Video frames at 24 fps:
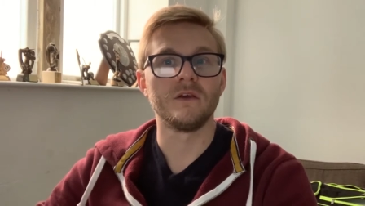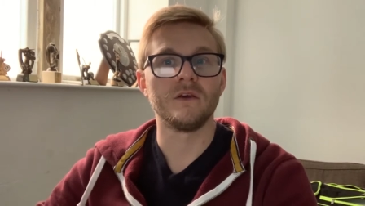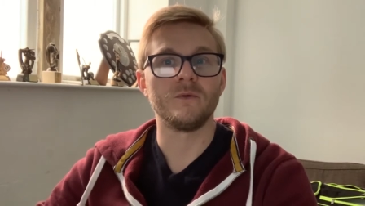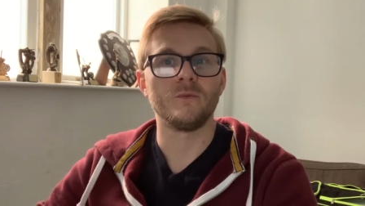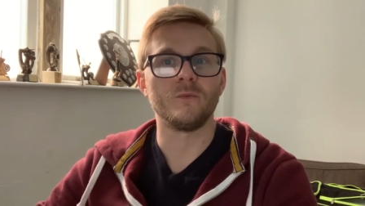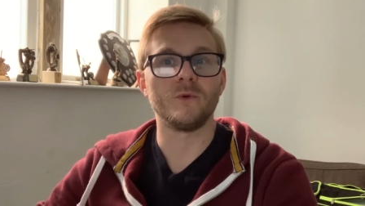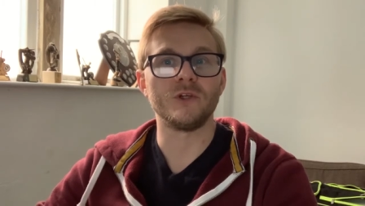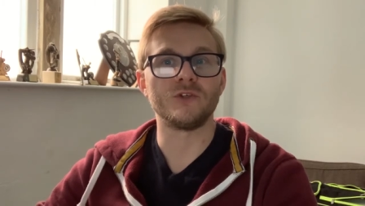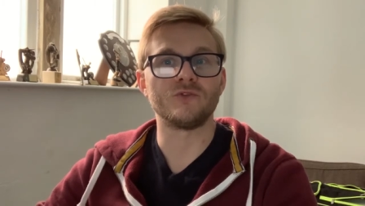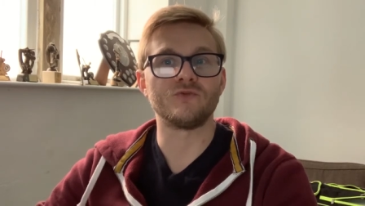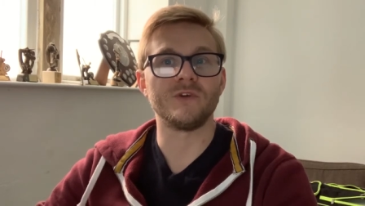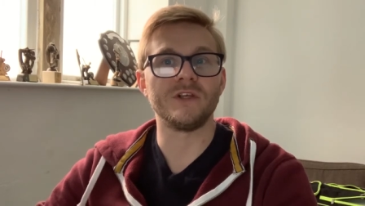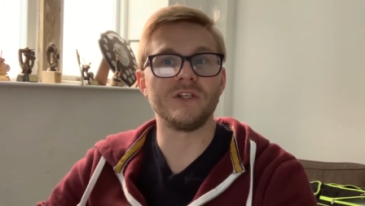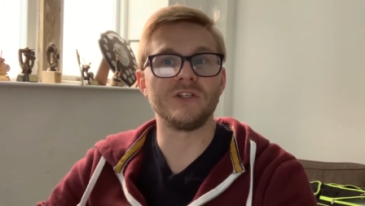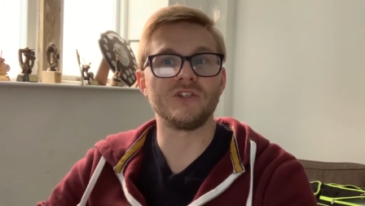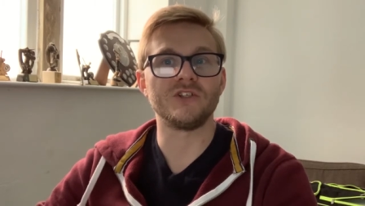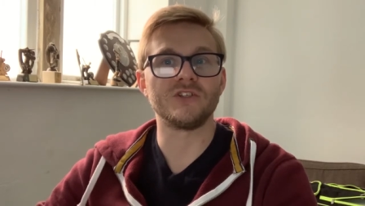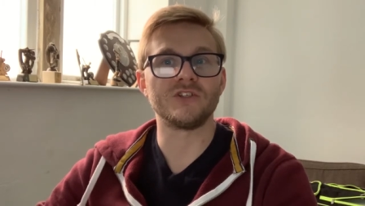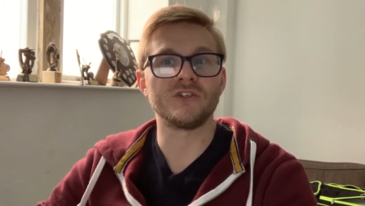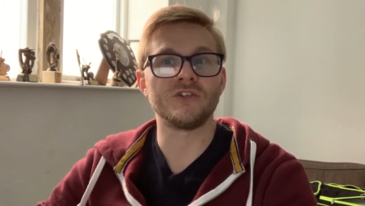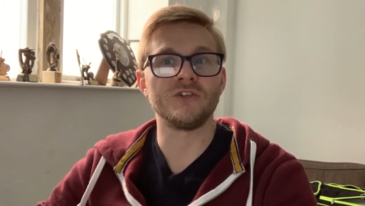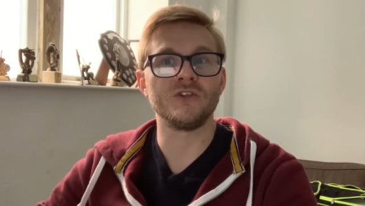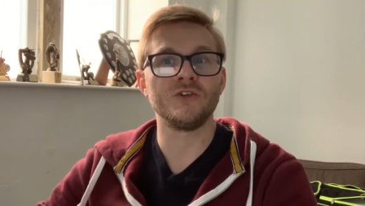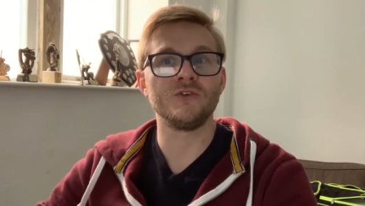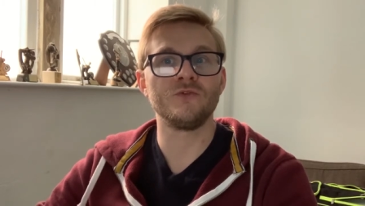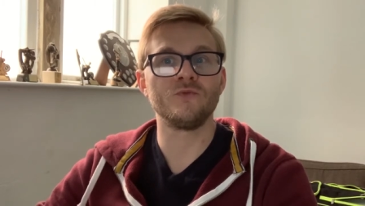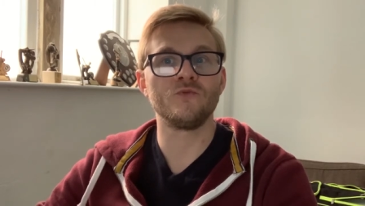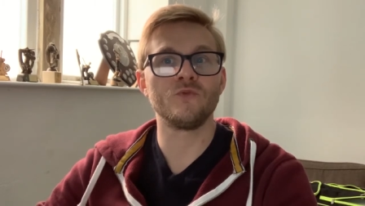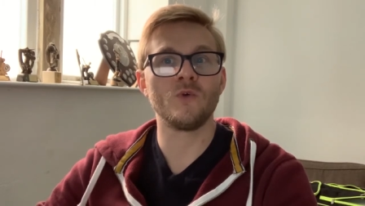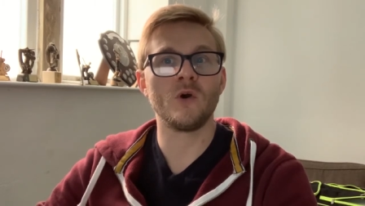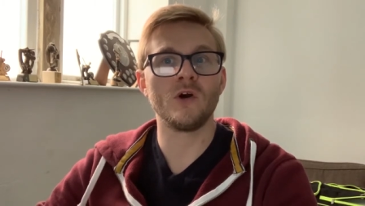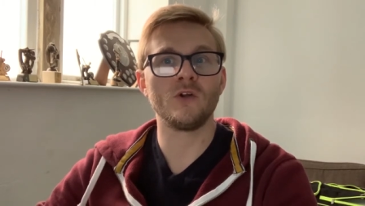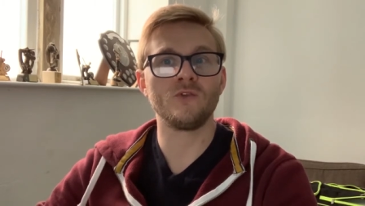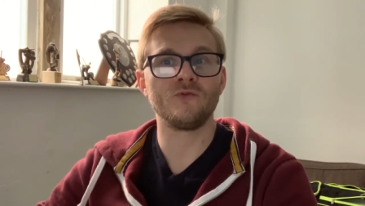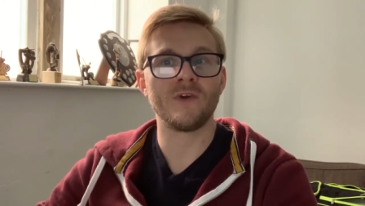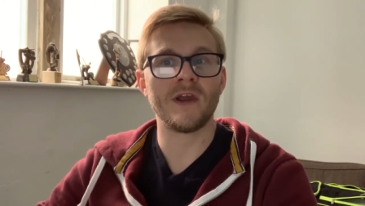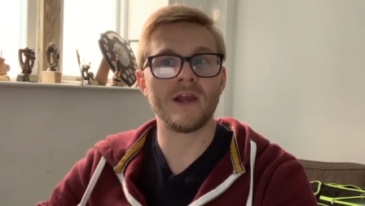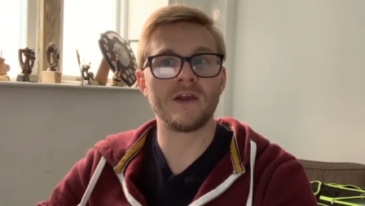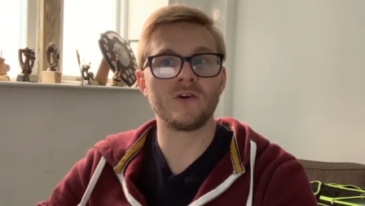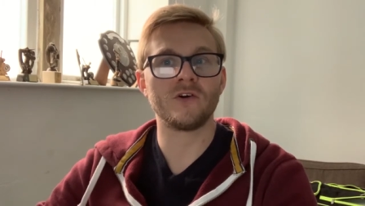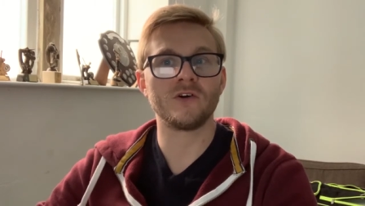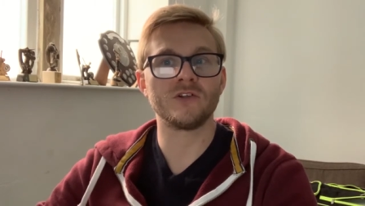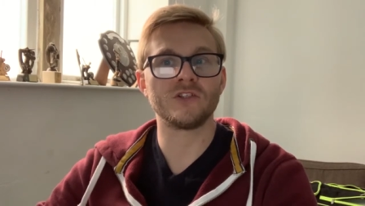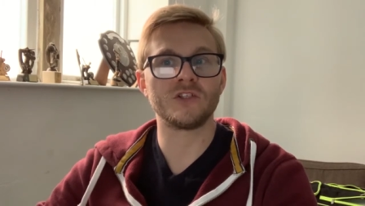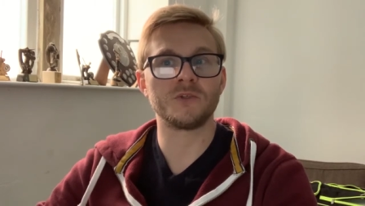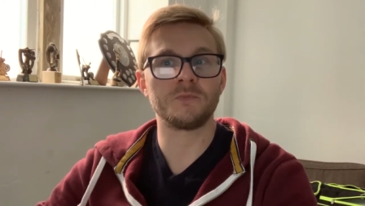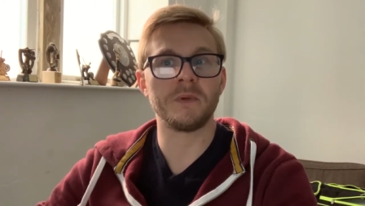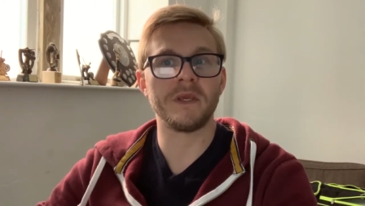which reaches a new world
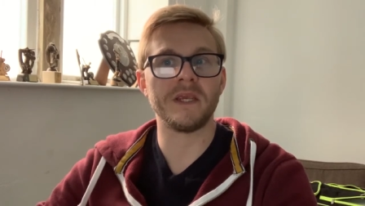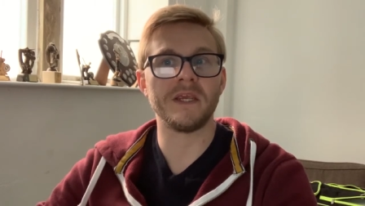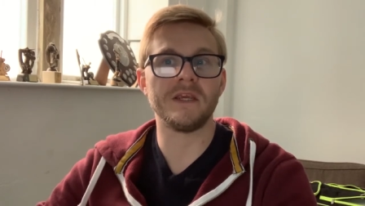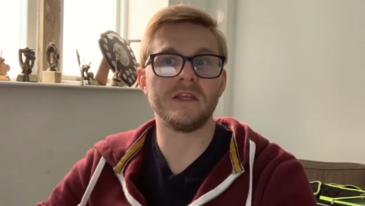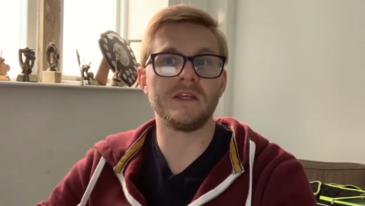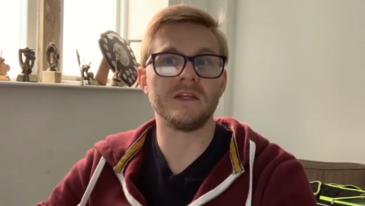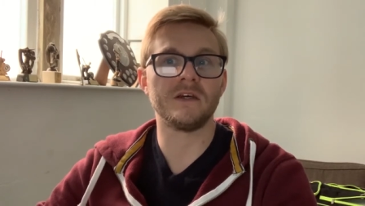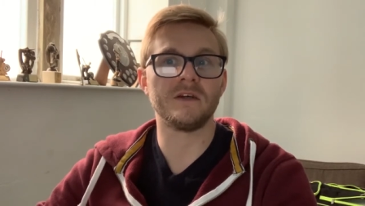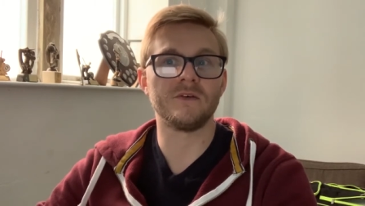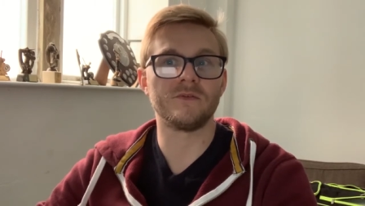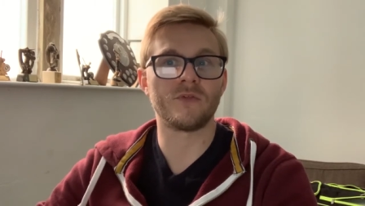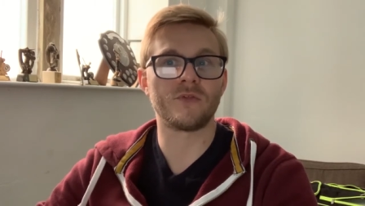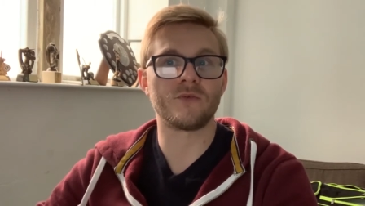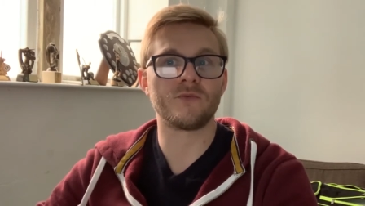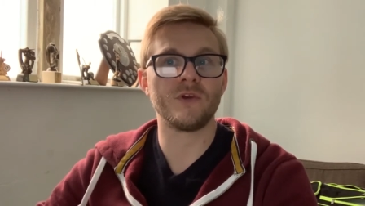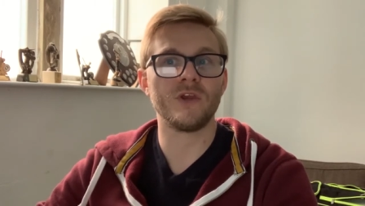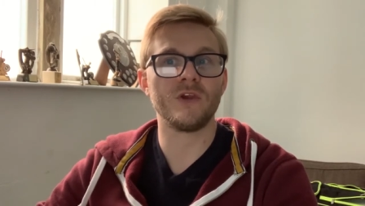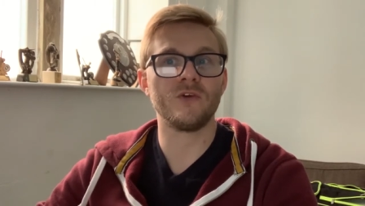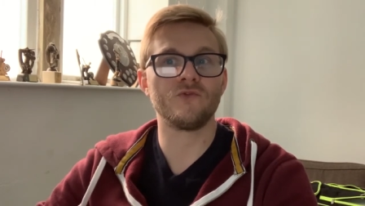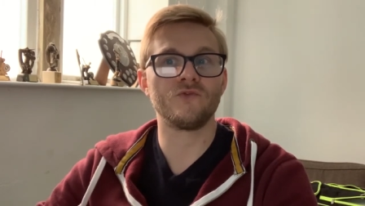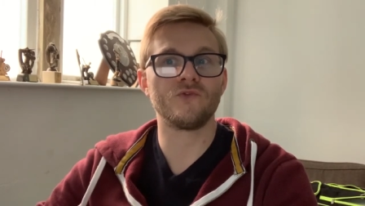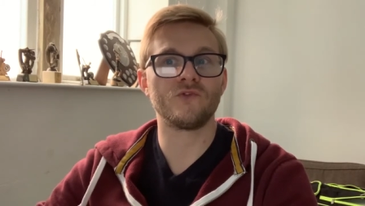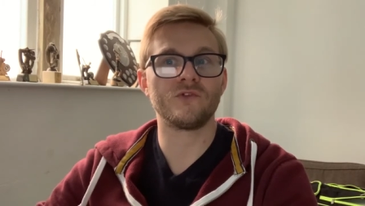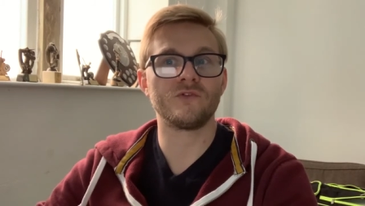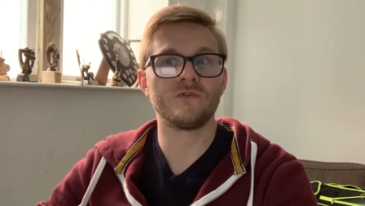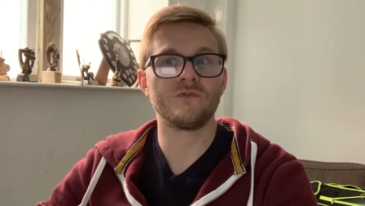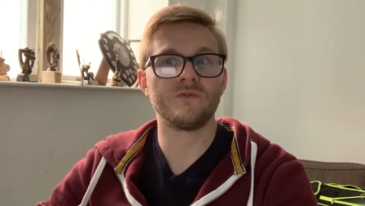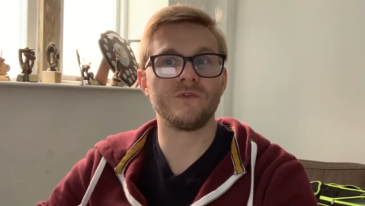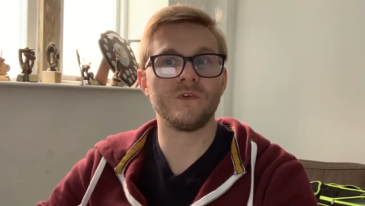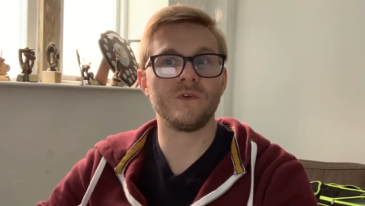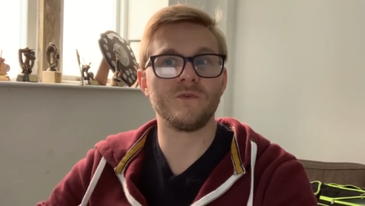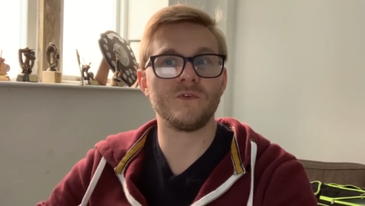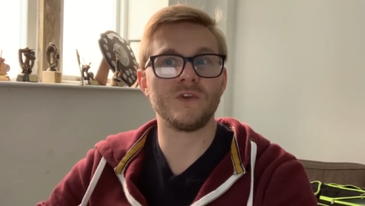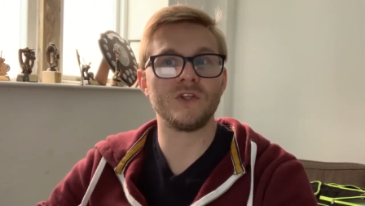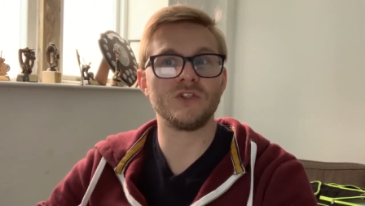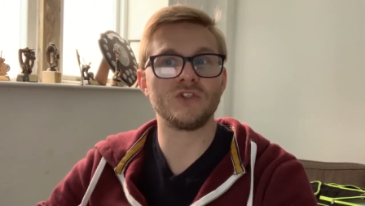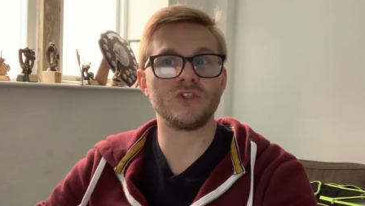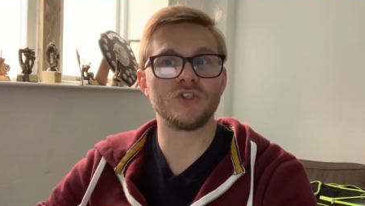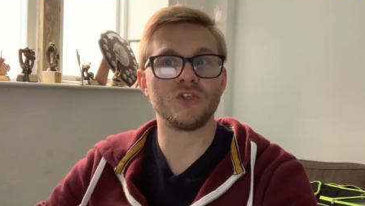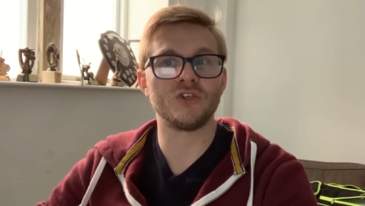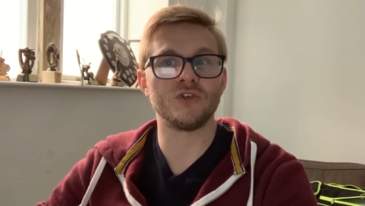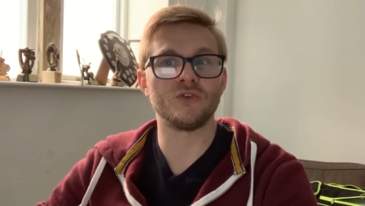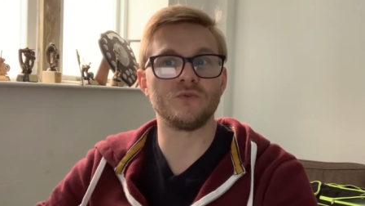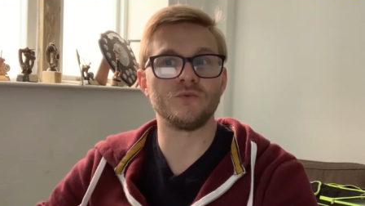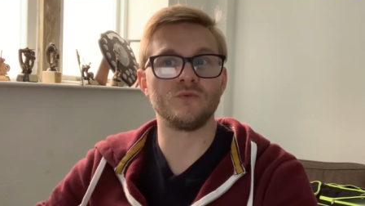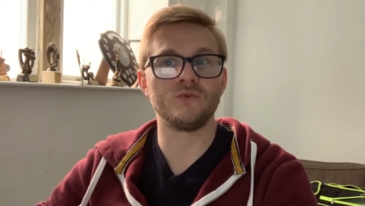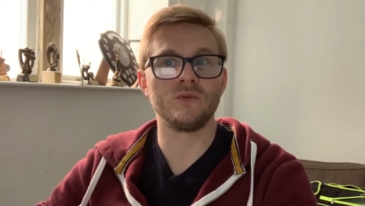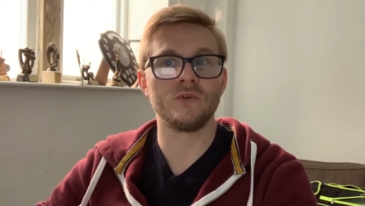record speed of
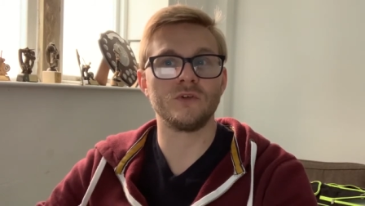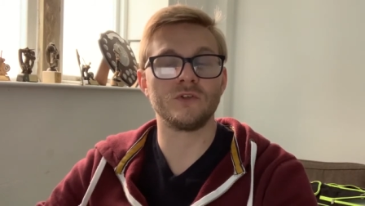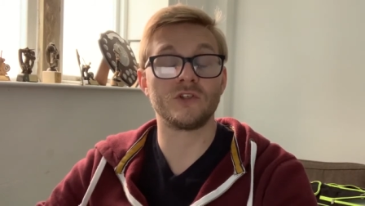352,